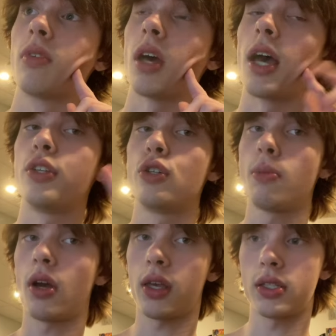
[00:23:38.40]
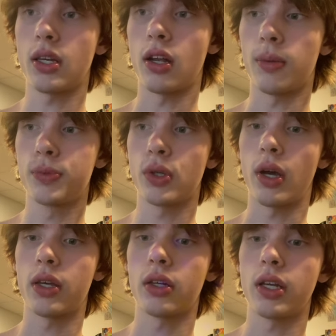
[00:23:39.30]
had 2 monkeys set up, so
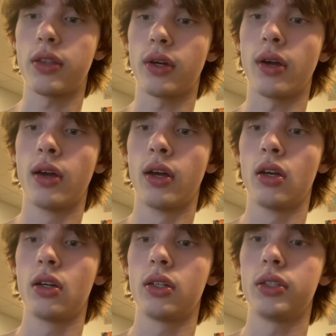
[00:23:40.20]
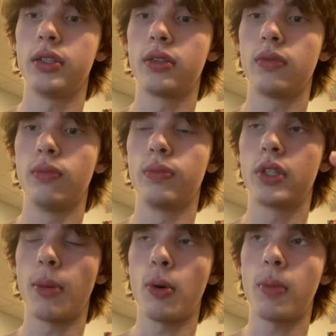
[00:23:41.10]
I could either
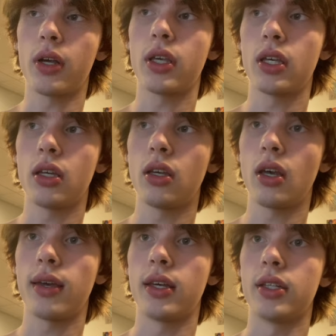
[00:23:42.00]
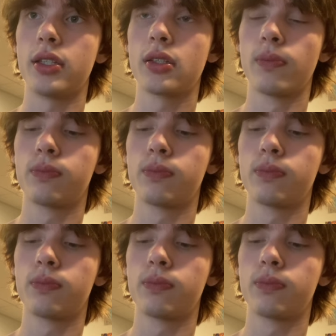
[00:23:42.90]
double monkey his